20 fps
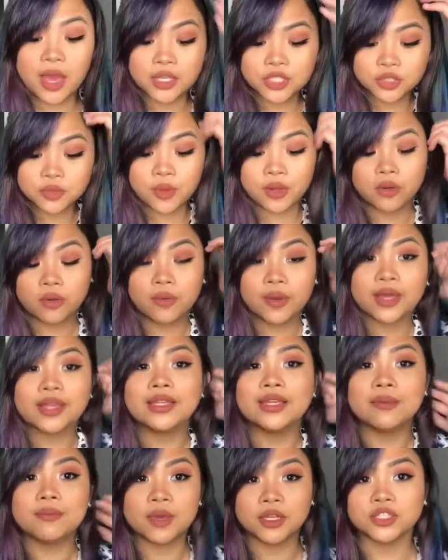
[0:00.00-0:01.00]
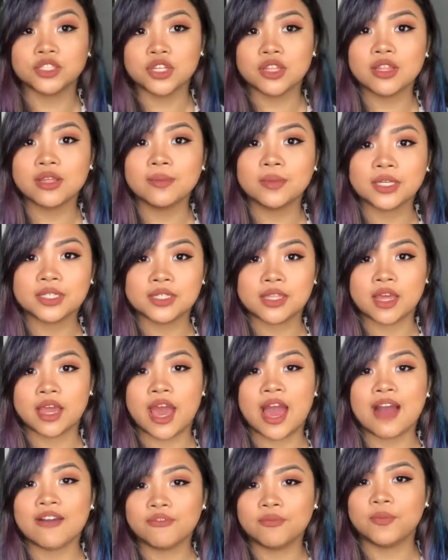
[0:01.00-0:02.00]
I just want to quickly mention them because they
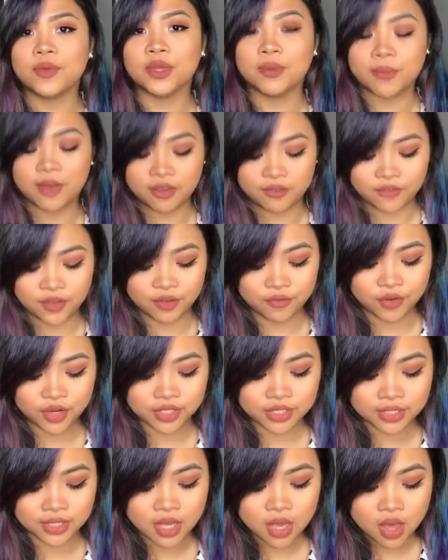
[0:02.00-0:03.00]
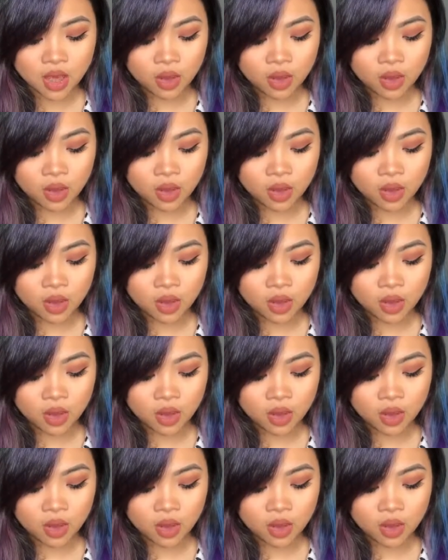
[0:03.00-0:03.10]
have been my favorites.